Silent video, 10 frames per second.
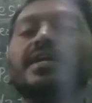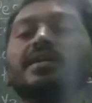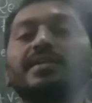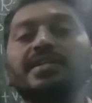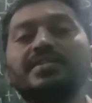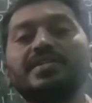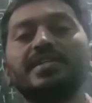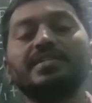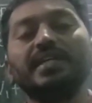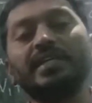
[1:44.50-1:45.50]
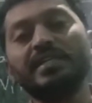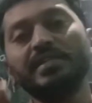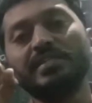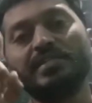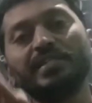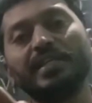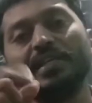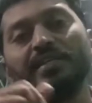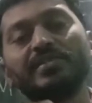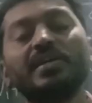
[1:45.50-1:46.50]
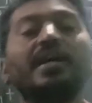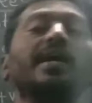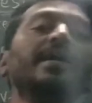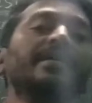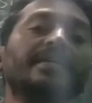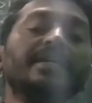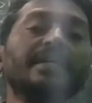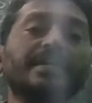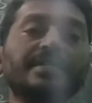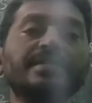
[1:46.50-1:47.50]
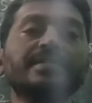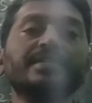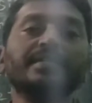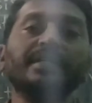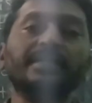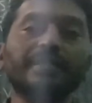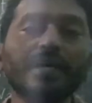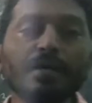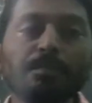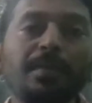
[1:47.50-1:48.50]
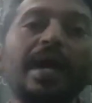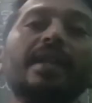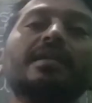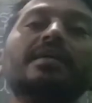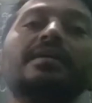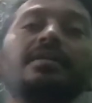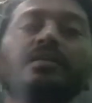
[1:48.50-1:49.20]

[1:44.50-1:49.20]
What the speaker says: resistors in series and resistors in the parallel,